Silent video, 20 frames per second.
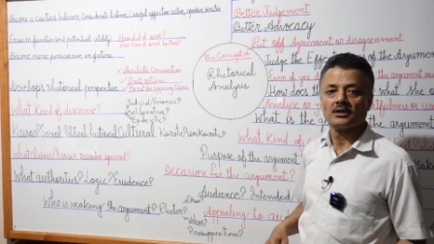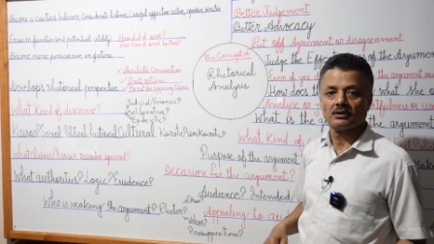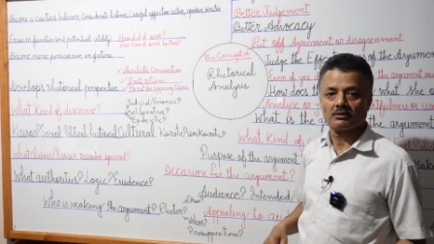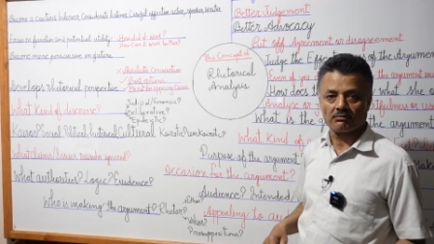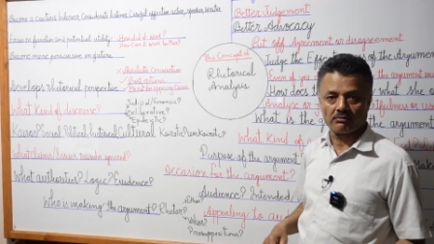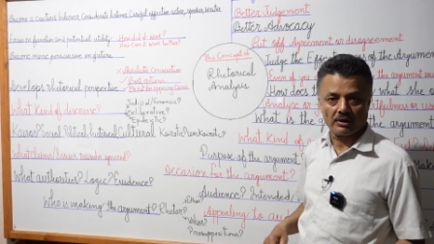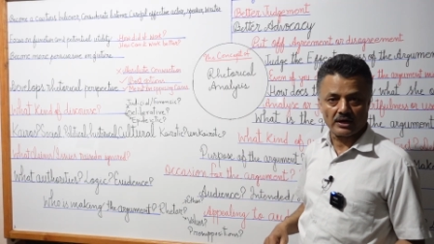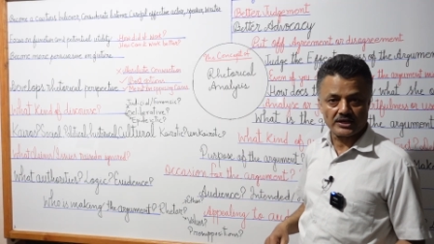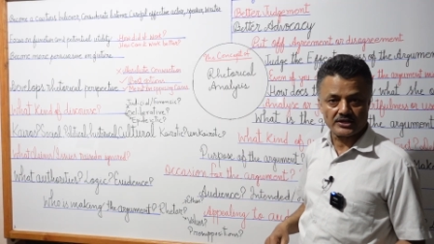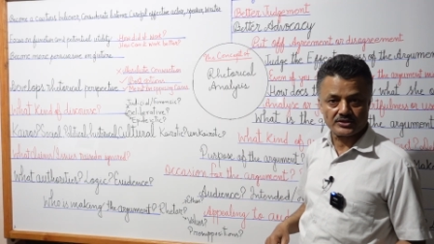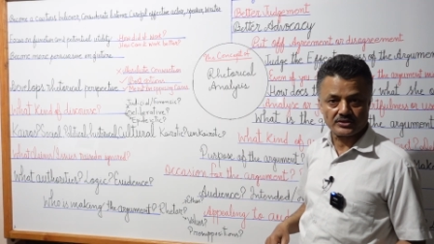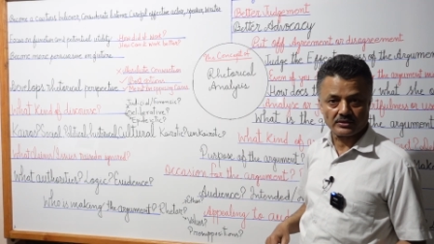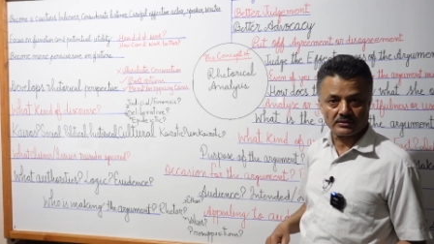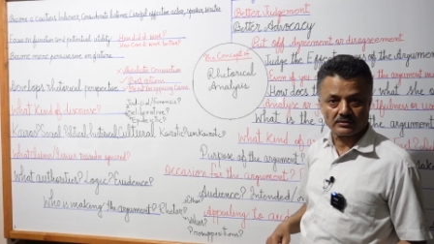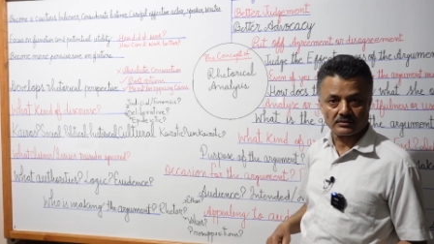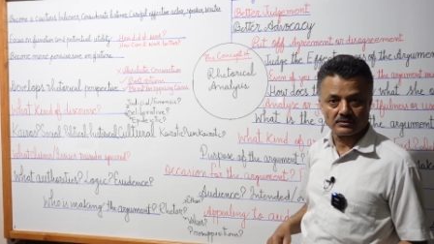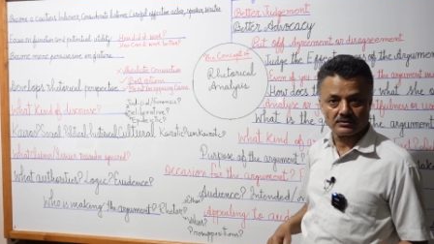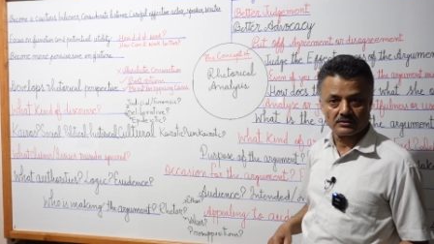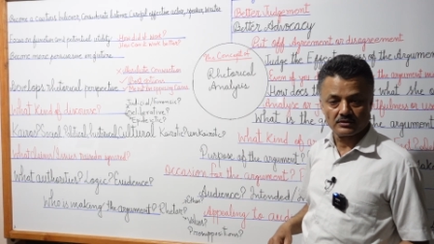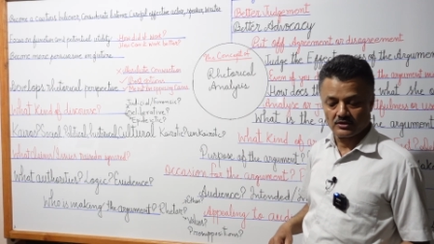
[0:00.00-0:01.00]
writer.
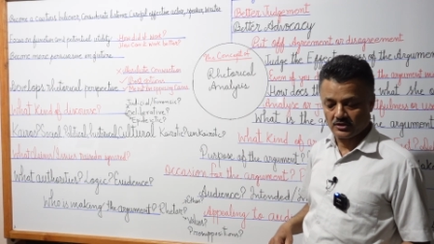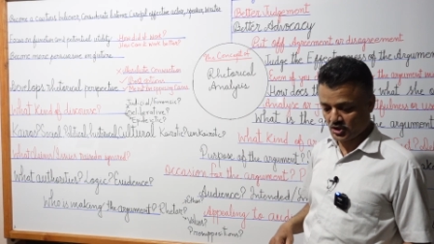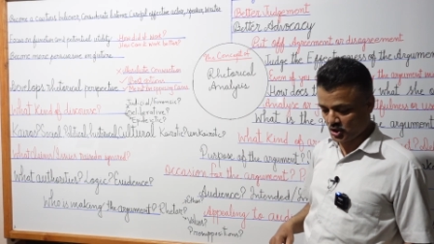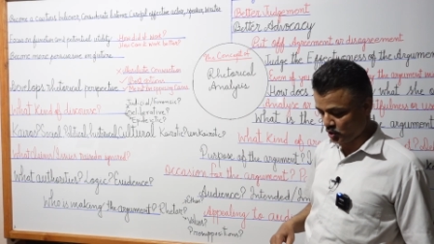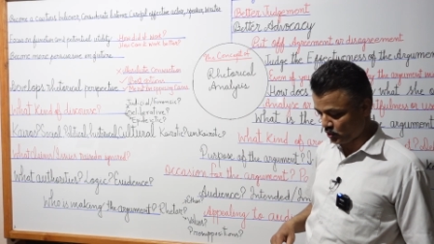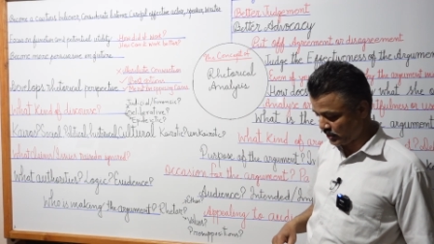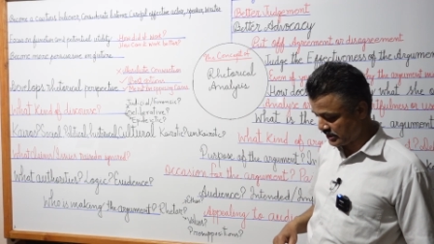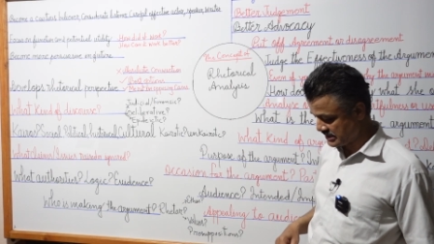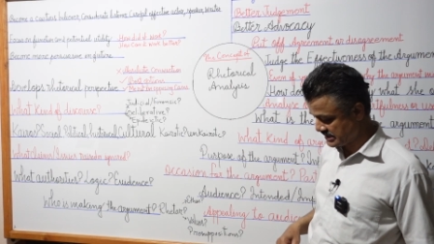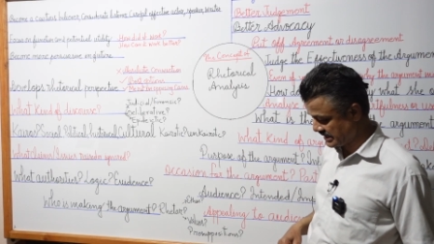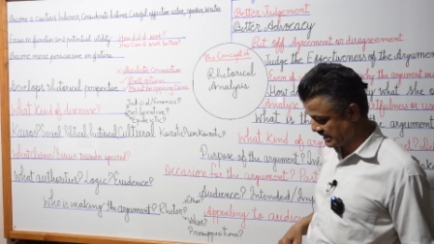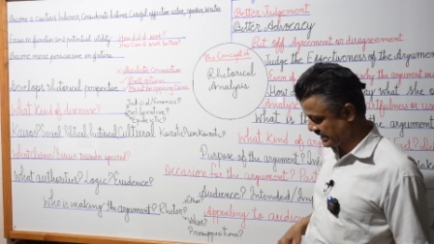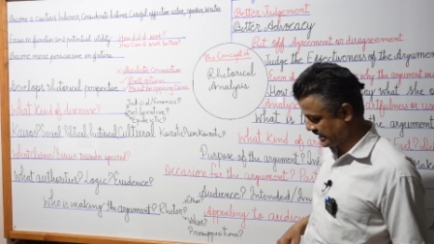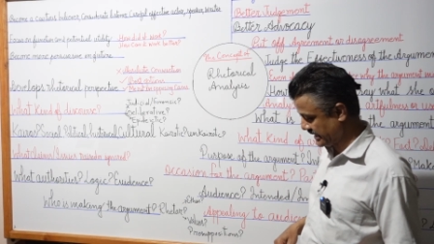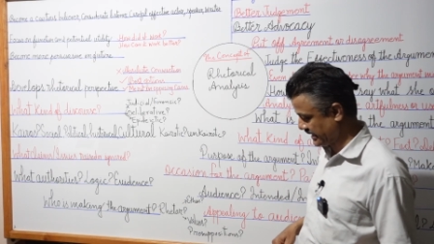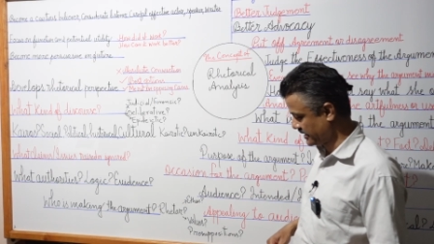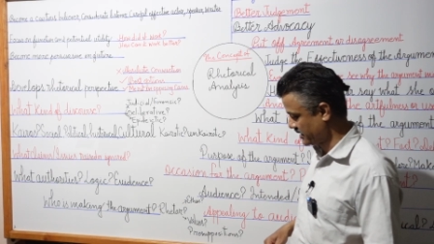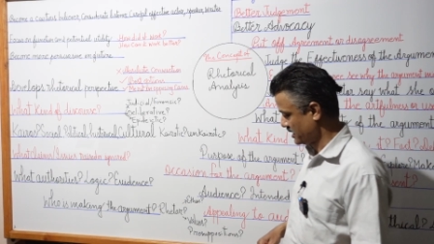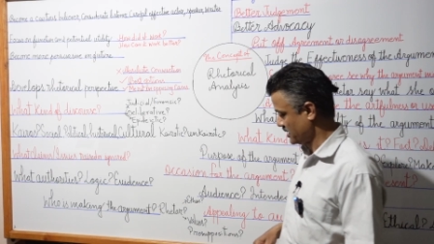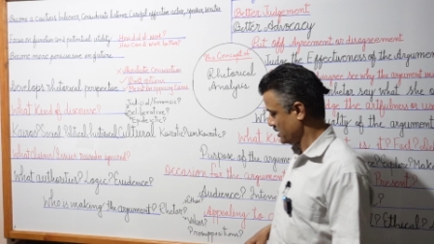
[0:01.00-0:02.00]
So once
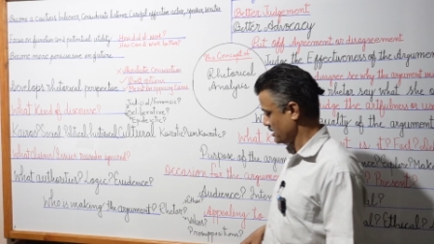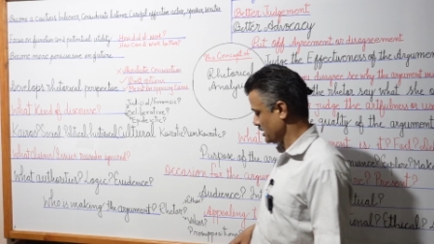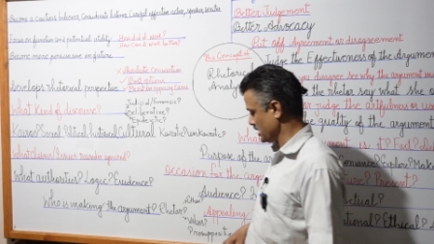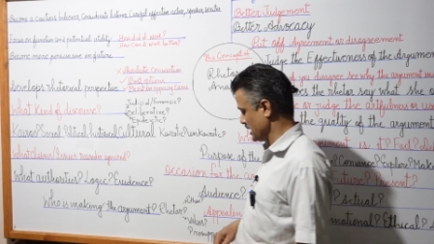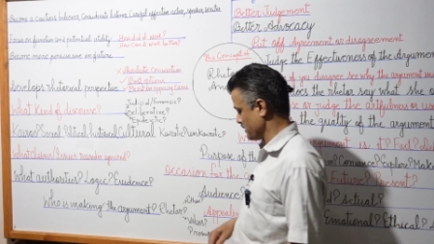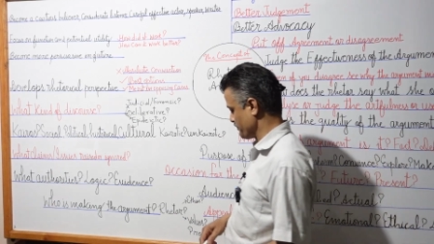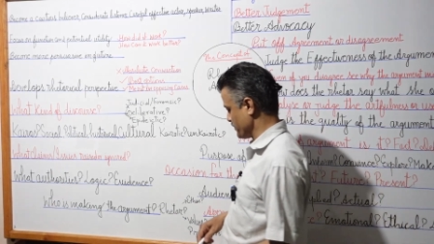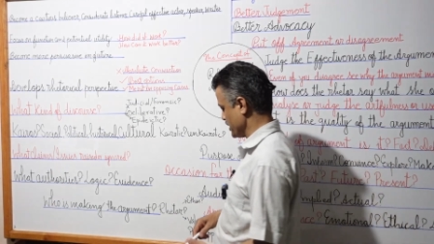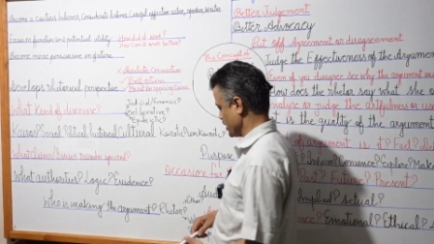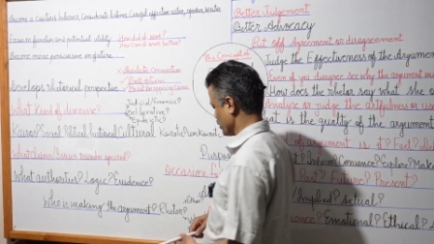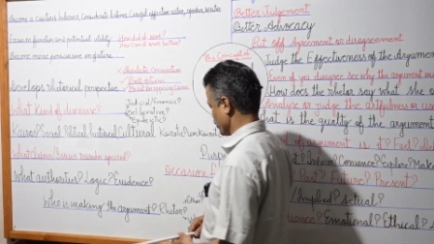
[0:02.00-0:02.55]
again, let me